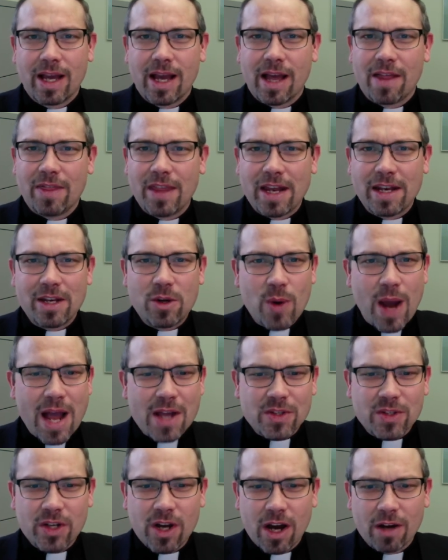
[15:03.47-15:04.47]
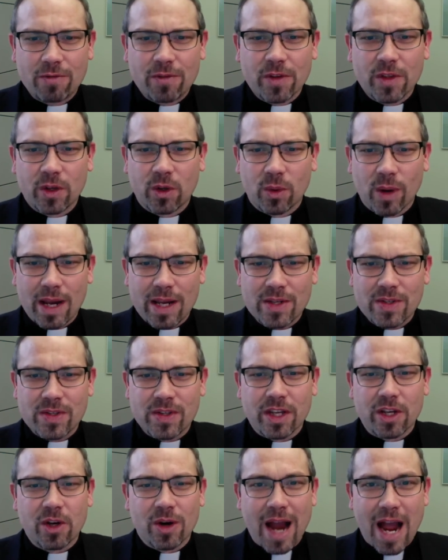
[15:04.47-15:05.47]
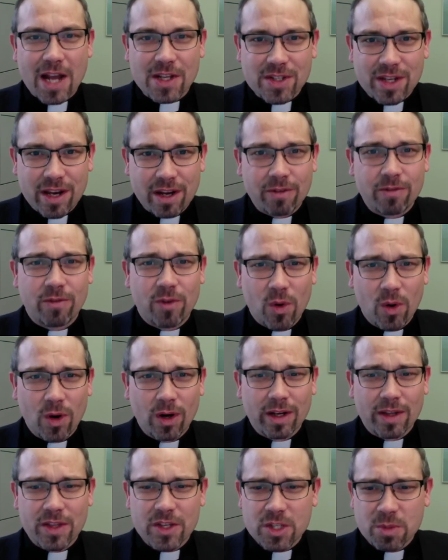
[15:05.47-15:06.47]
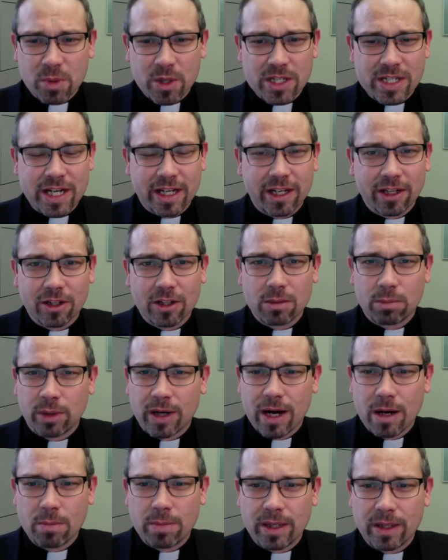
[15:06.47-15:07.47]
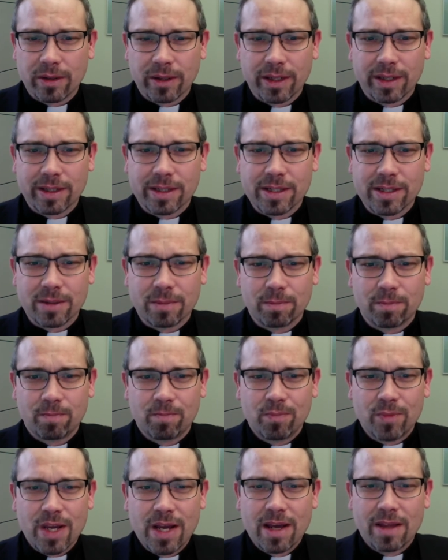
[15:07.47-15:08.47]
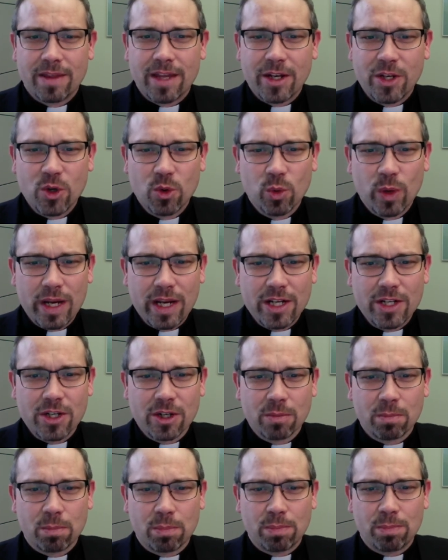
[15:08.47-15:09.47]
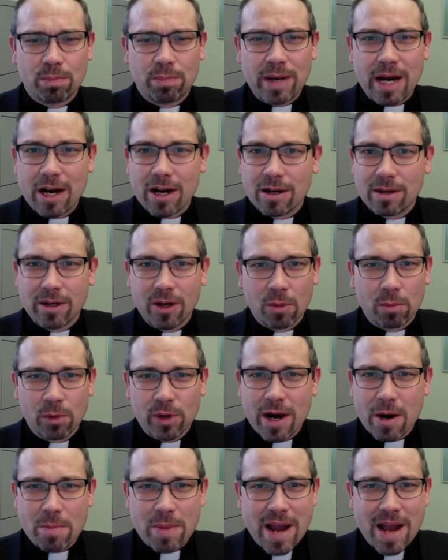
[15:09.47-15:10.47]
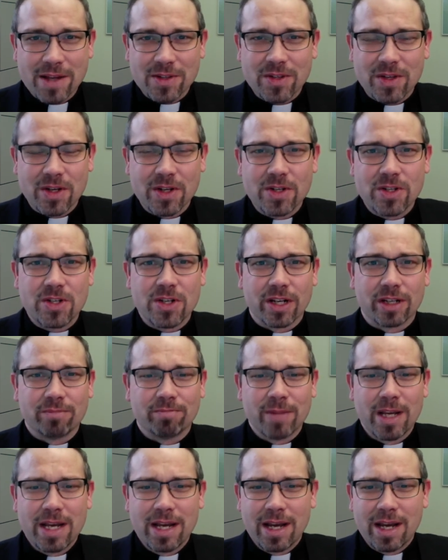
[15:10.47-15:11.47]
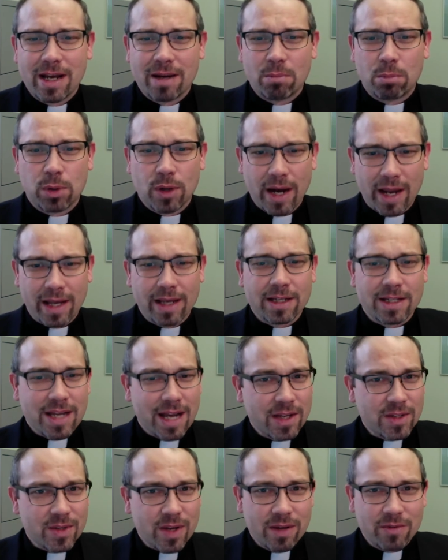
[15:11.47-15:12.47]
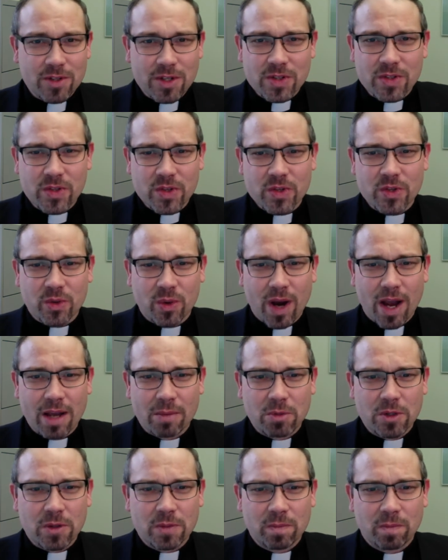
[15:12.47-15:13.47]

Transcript: And then you ask God for the grace that you're asking for in this particular prayer period. Then you read your prayer passage and pray it as I've just described.